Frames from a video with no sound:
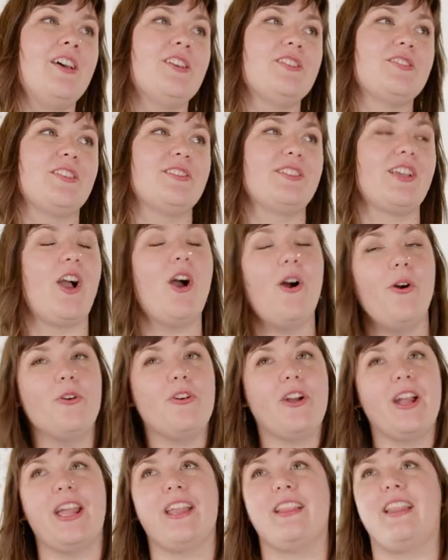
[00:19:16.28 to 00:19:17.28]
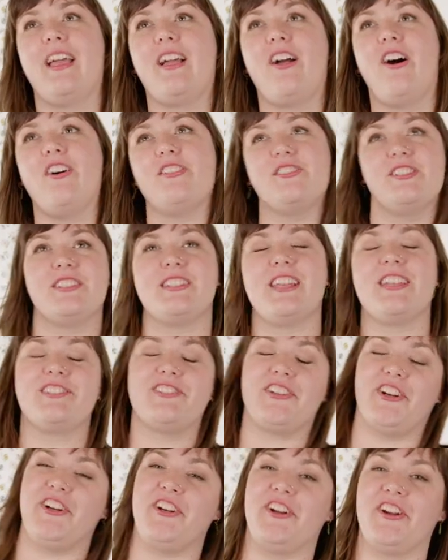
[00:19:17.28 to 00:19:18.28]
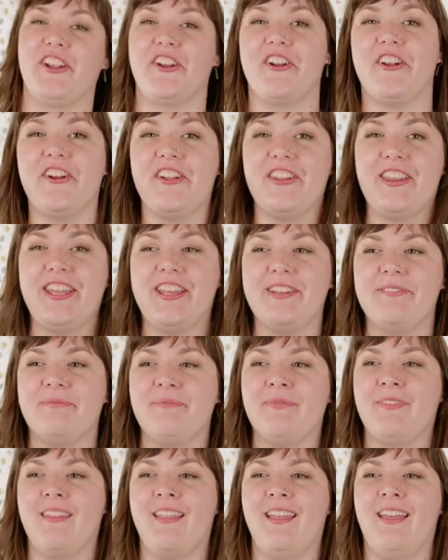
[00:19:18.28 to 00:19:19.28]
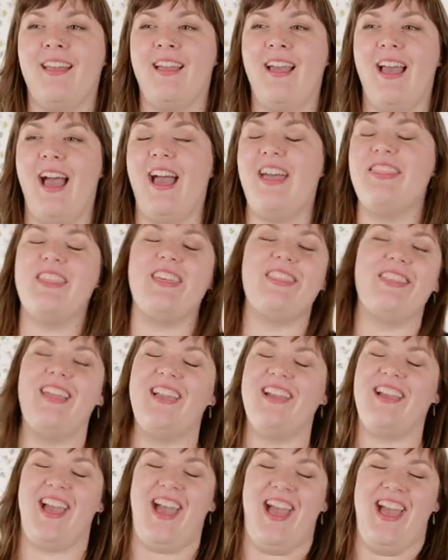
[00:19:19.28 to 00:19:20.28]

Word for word: So I was like, oh great, like I'll just get started on it early. And then like